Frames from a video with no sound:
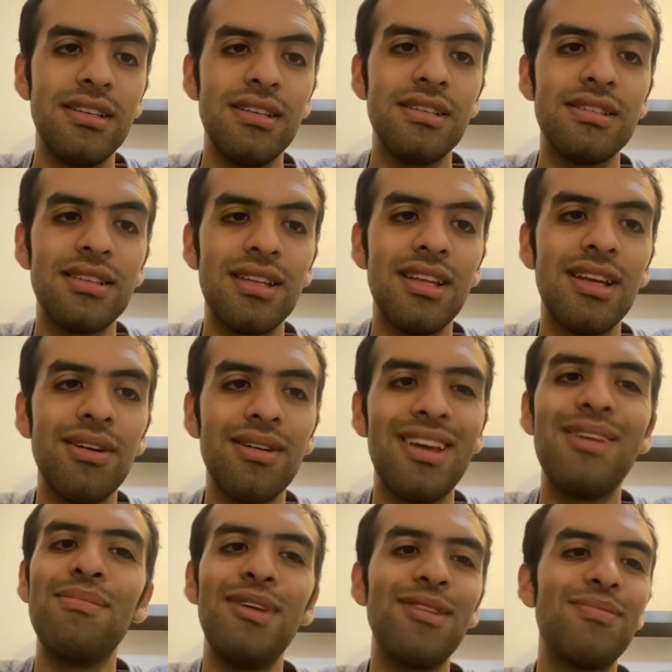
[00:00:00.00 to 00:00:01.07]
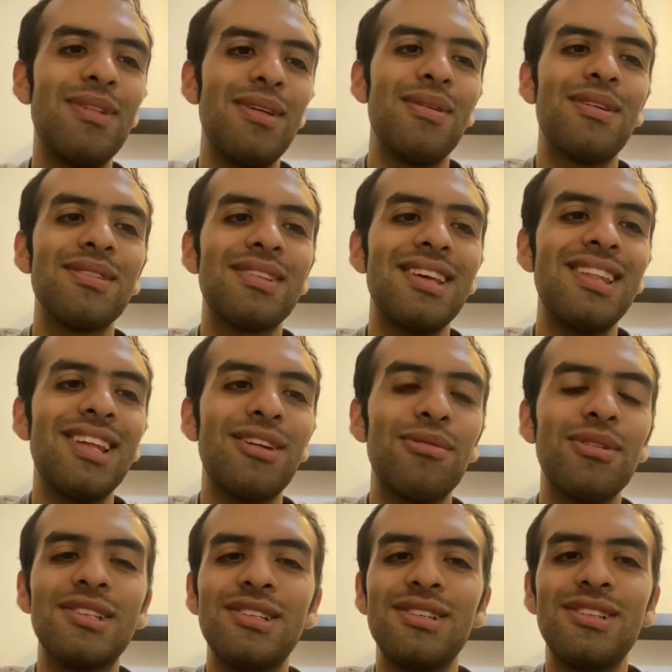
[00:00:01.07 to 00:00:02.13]
So now he misplayed because he didn't
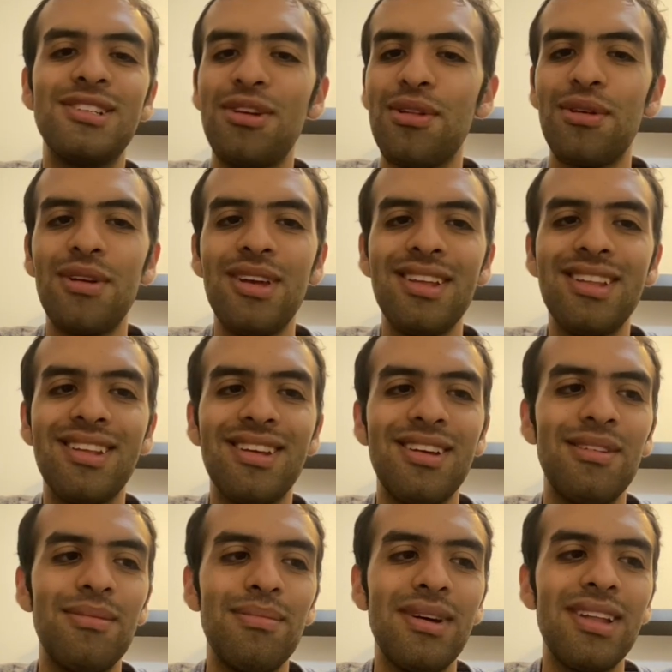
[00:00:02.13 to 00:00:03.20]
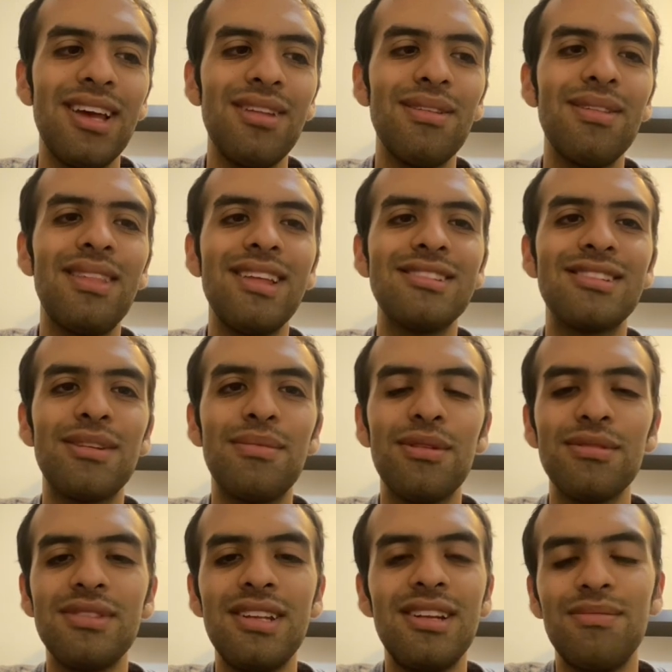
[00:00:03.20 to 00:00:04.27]
reach Shidori, but I don't think
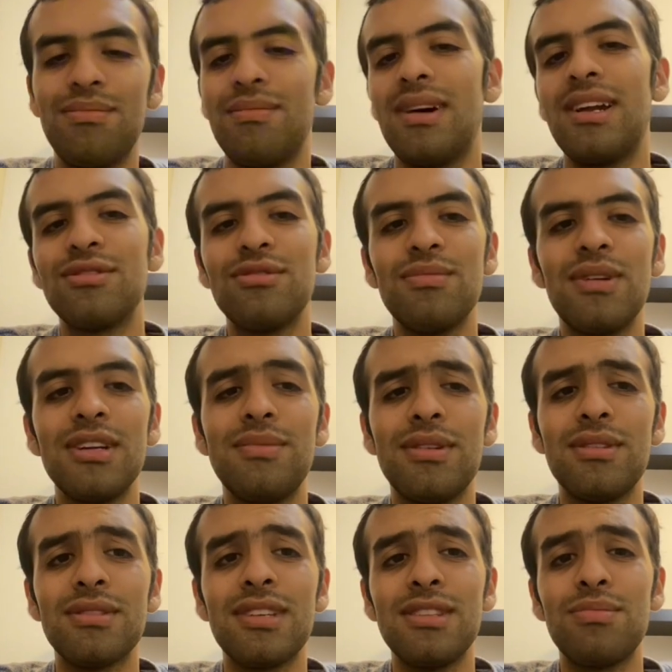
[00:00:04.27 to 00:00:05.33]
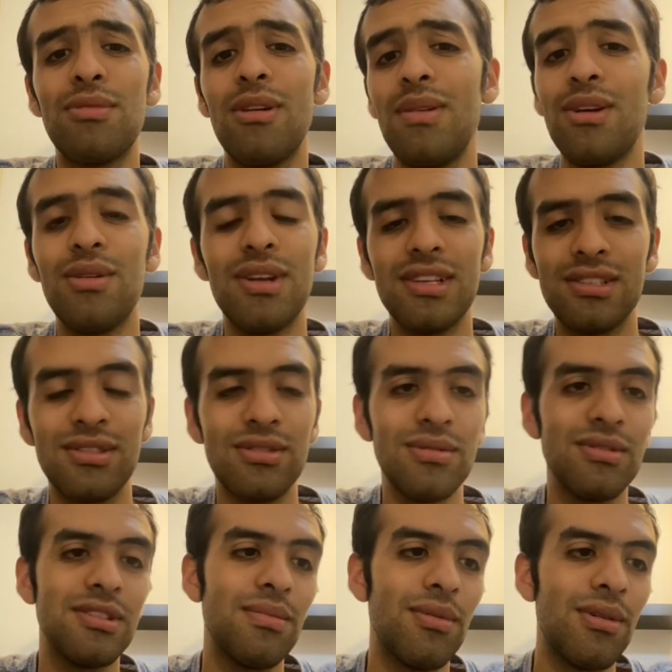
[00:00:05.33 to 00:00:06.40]
Cerberus did matter too much because he's probably gonna
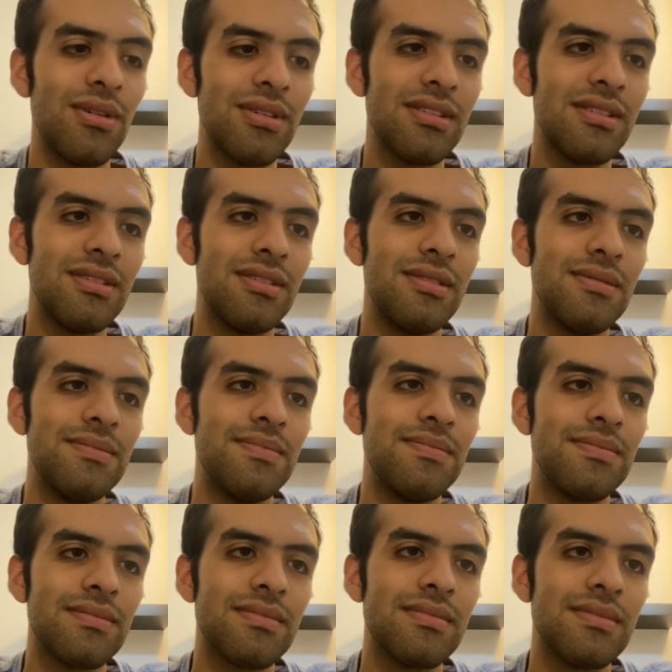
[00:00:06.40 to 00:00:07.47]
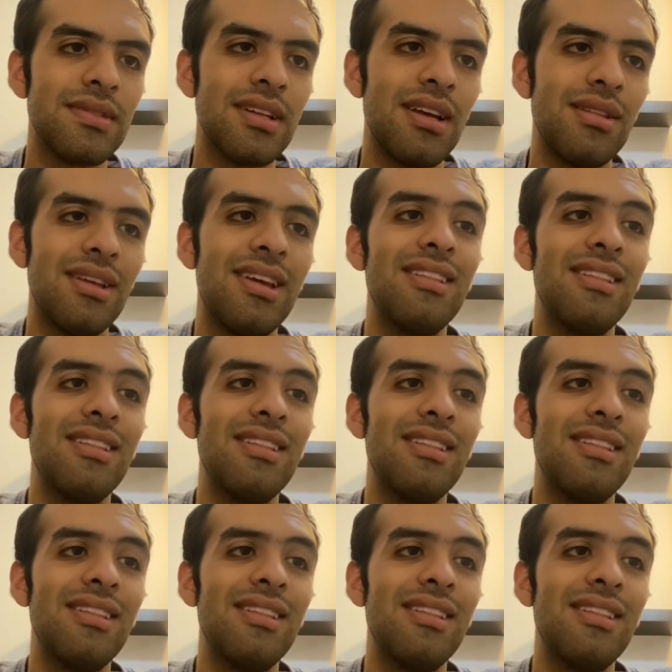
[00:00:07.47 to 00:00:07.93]
choose the board, and he